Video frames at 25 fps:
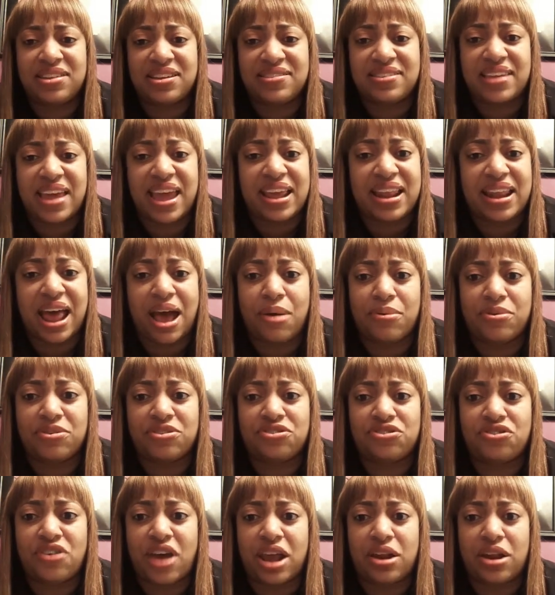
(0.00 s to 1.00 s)
6 to 8
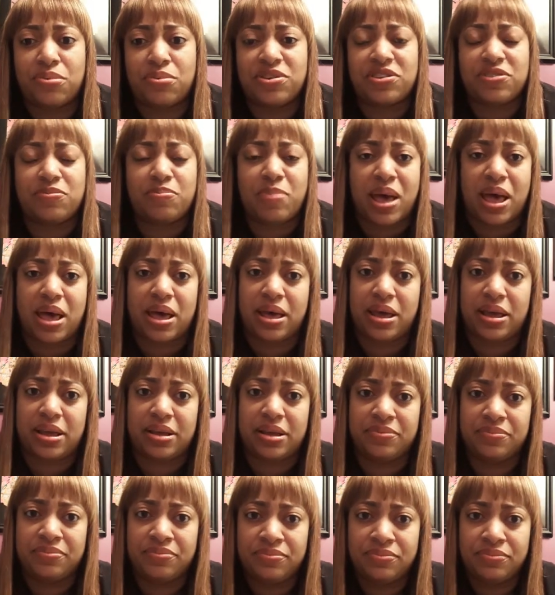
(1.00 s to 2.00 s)
hours, try to
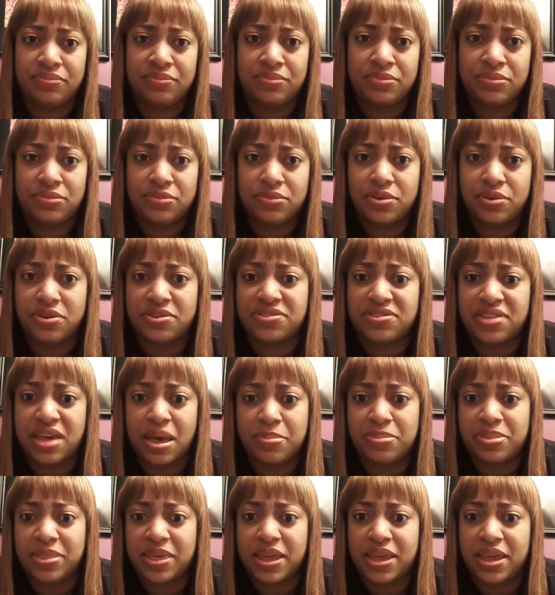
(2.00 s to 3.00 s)
respond or
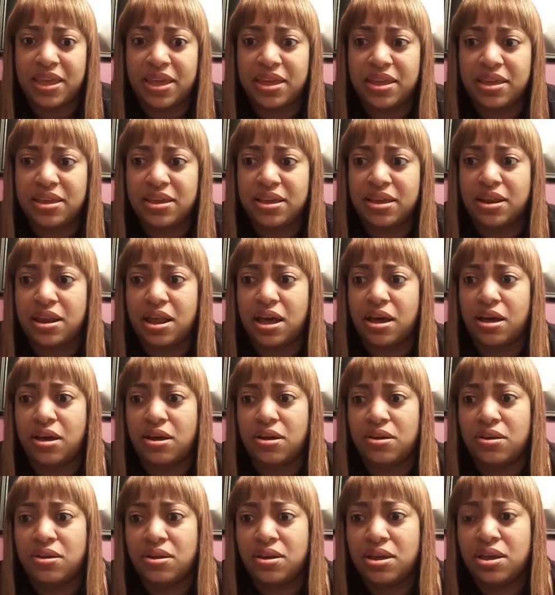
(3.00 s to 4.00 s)
something,
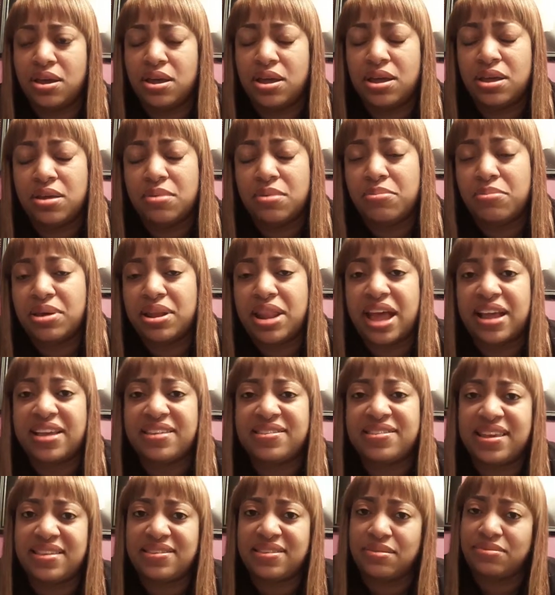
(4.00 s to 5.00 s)
But
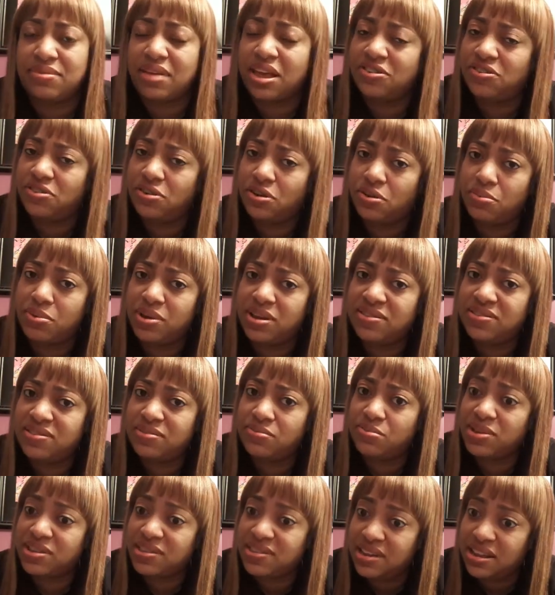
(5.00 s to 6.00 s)
like I said, sometimes you don't
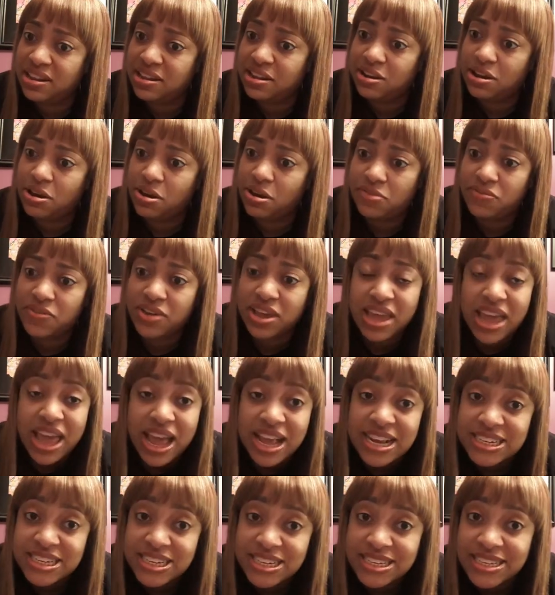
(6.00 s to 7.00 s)
receive the
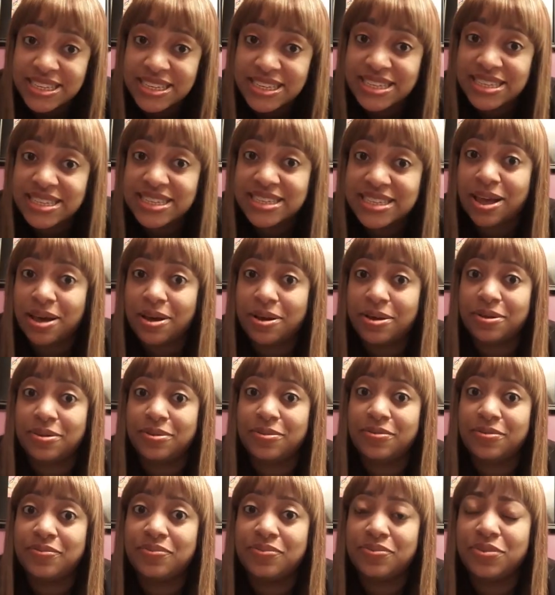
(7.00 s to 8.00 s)
notifications,
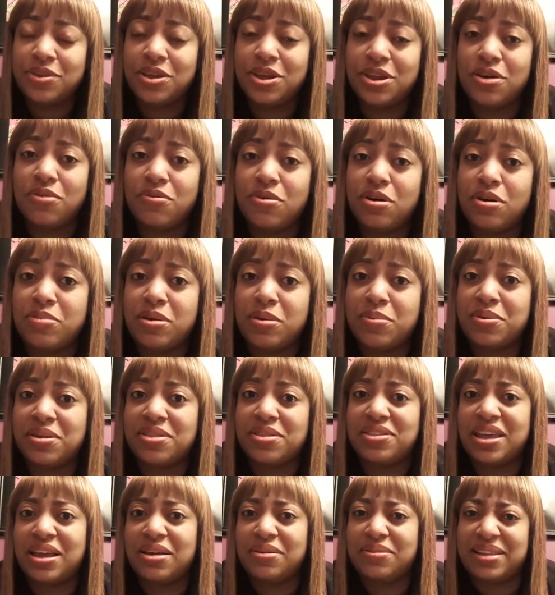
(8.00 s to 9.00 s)
so you don't want
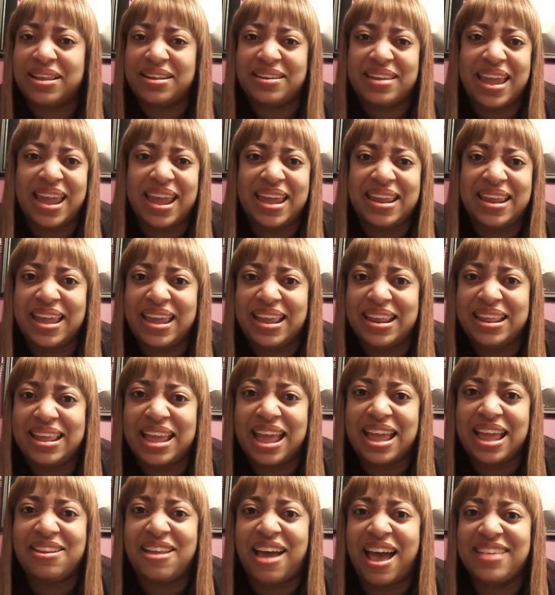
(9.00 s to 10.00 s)
people to think that,
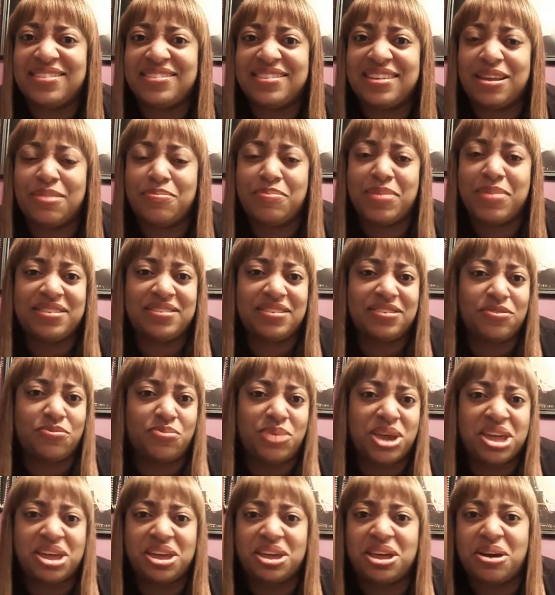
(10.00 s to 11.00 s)
dang, I sent a
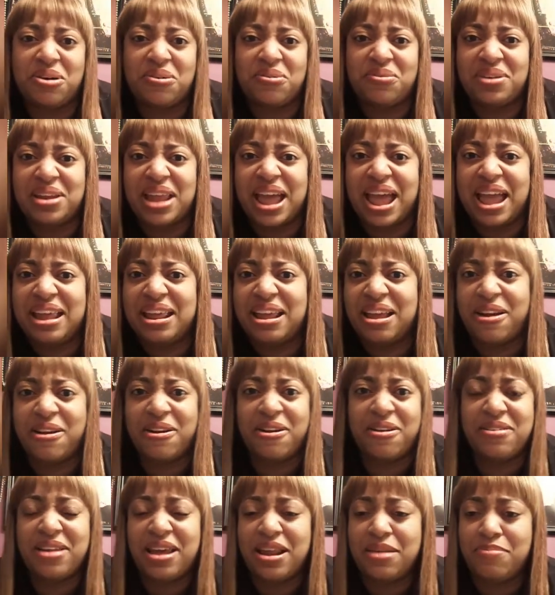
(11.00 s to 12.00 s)
message a week ago and I
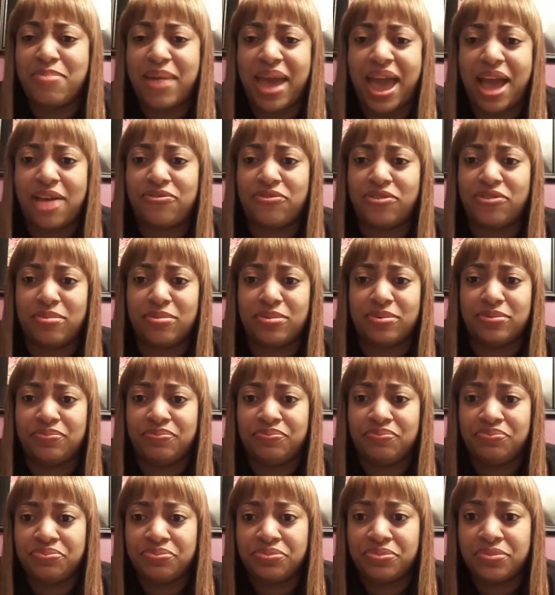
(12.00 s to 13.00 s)
ain't heard nothing back from
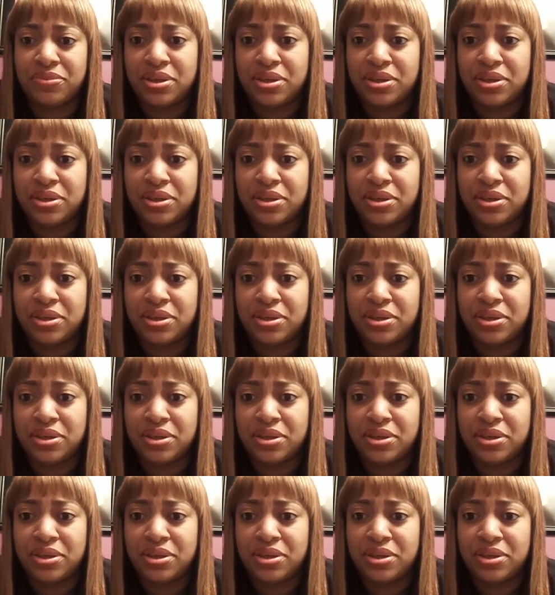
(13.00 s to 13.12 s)
them.